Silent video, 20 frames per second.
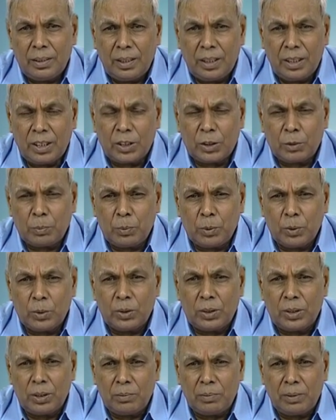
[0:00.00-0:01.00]

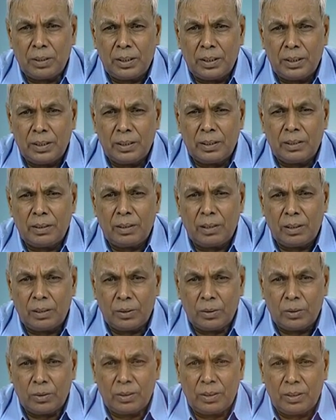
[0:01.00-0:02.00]
explosive earlier
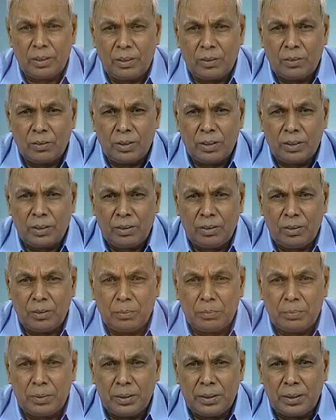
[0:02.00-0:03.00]
although the now the new
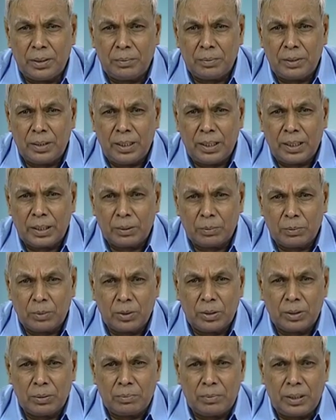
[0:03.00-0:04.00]
bit of the
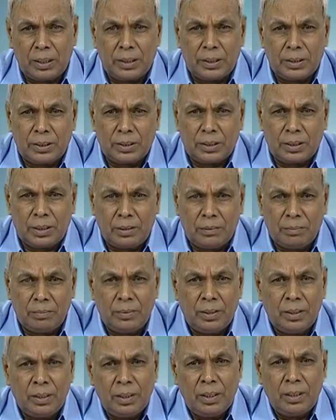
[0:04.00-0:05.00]
explosive that has come
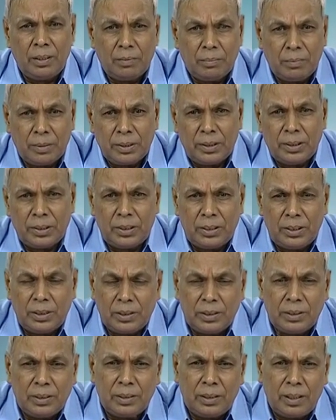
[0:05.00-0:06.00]
but the
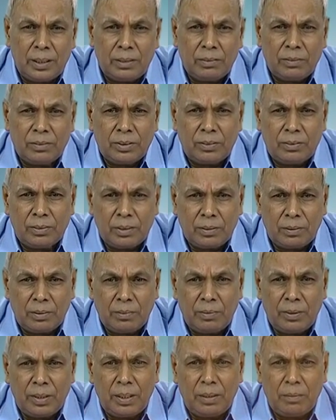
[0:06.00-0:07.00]
TNT that was one of the
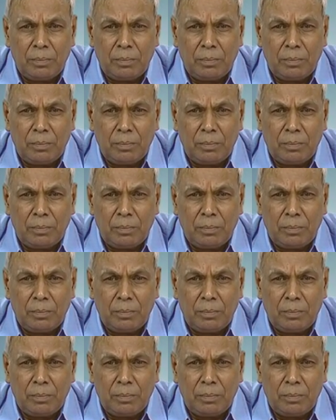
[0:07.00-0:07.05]
very